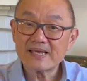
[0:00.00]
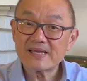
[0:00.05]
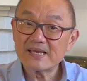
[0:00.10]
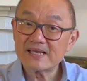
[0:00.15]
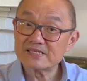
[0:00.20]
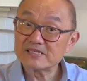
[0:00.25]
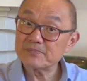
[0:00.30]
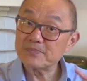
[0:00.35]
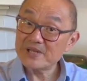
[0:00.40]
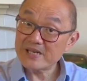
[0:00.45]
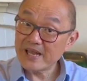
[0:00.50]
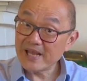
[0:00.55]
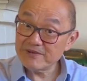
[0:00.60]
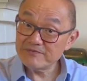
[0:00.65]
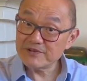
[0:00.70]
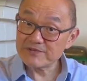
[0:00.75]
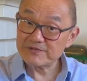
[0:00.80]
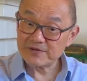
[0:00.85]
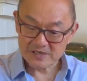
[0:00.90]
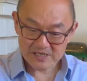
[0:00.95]
It's a bit
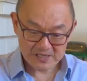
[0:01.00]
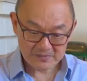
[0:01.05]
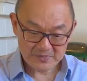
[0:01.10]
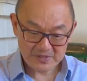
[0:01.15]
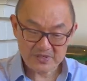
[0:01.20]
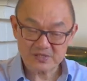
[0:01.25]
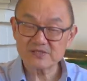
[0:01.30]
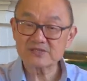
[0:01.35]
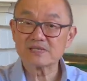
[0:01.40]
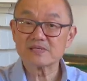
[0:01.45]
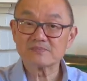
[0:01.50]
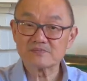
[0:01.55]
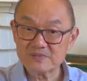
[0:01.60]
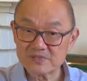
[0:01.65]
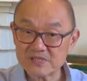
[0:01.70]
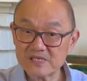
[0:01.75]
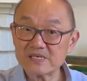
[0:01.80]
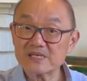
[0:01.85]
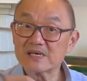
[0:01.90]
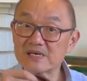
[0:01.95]
heavy for her because
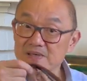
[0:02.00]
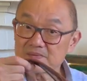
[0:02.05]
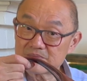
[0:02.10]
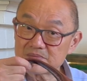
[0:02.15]
the